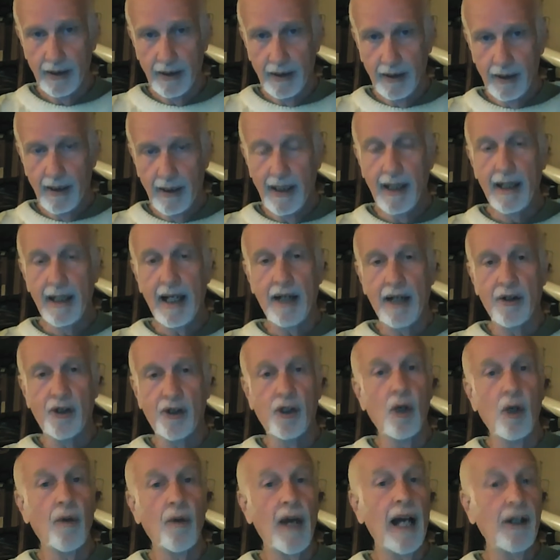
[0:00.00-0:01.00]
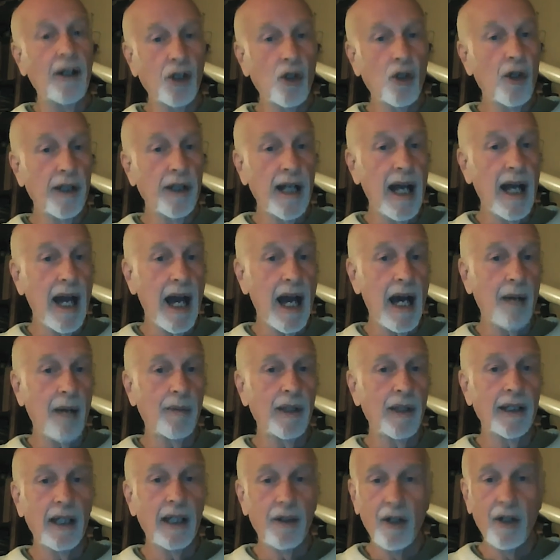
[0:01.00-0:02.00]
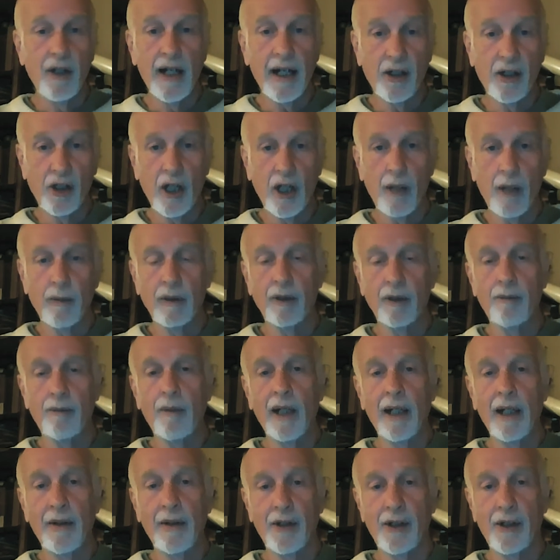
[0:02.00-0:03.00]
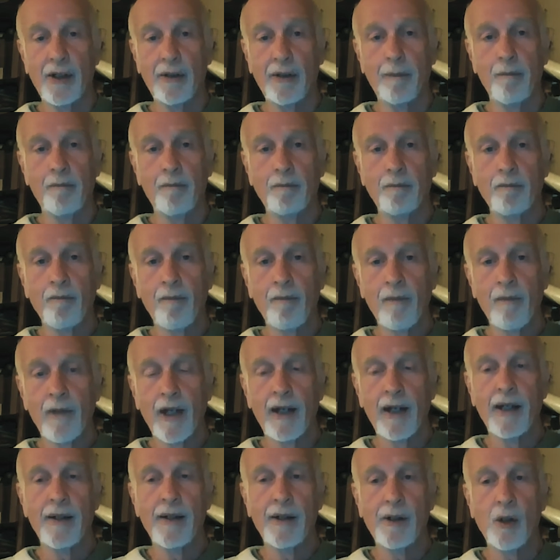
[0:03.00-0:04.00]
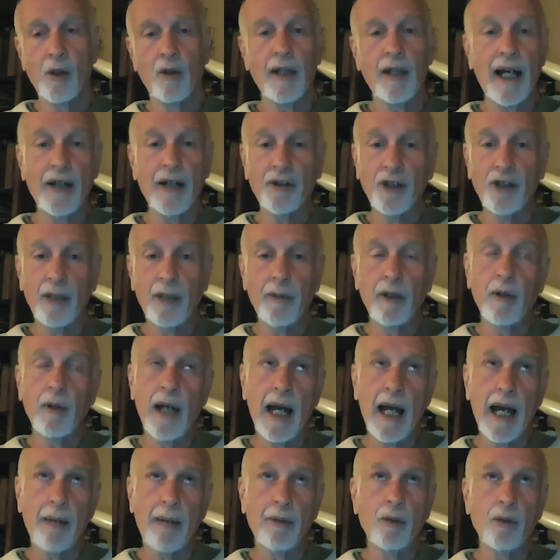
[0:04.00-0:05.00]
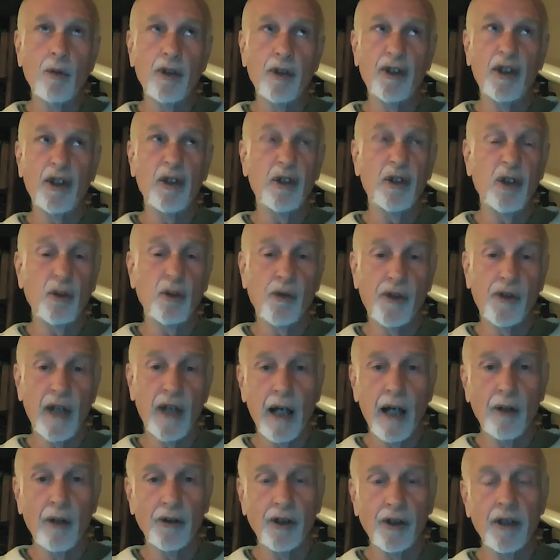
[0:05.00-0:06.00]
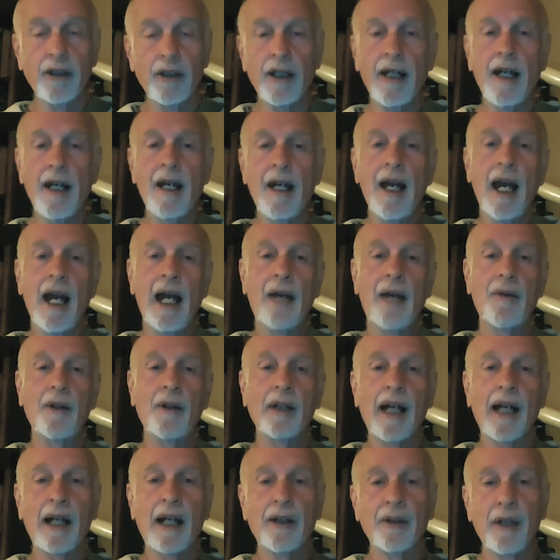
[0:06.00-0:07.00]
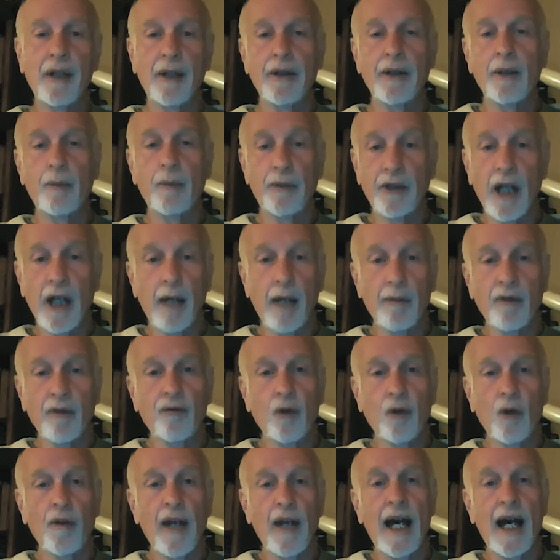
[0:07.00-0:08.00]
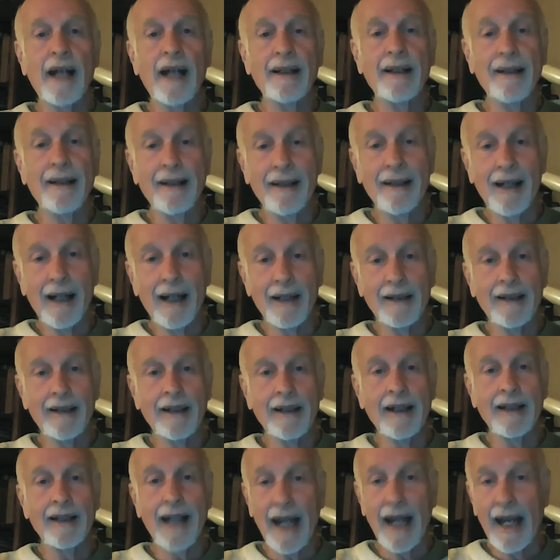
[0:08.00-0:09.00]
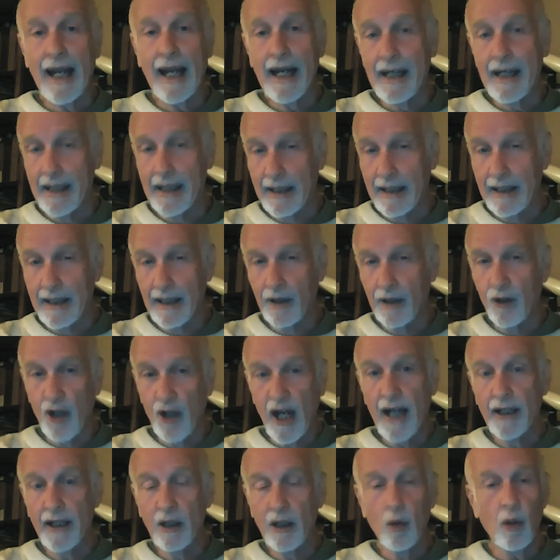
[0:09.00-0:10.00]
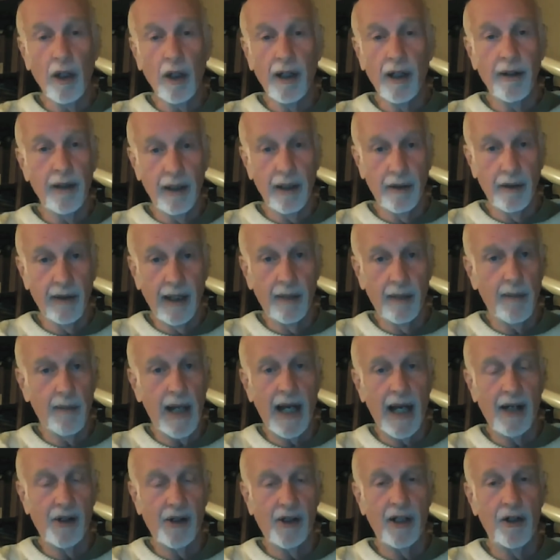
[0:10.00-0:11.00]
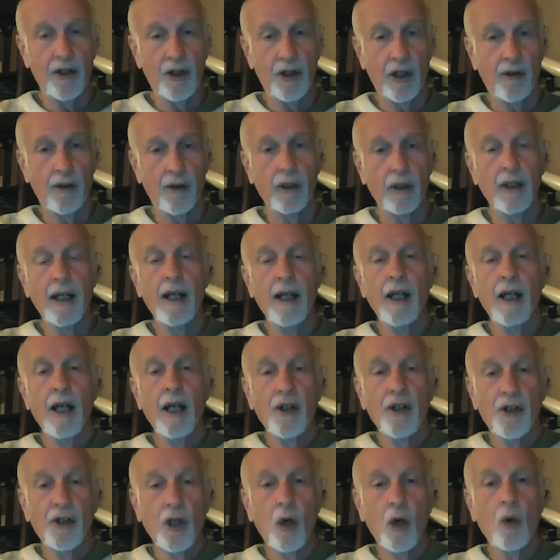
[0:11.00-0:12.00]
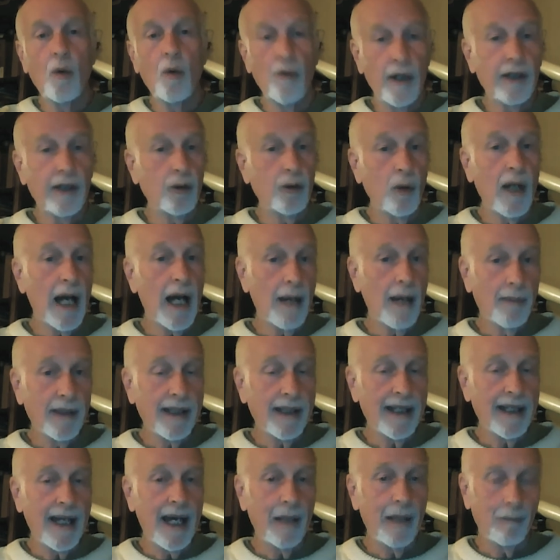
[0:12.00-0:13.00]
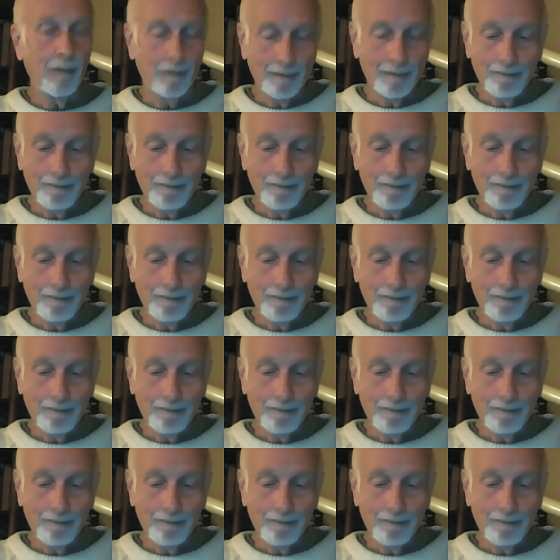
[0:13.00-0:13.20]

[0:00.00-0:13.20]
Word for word: Right? And so that's going to happen in the next couple of months. Right. So last time it happened was in 2000, and the last and the time before that, 1980 in January, they passed each other. So this will happen again.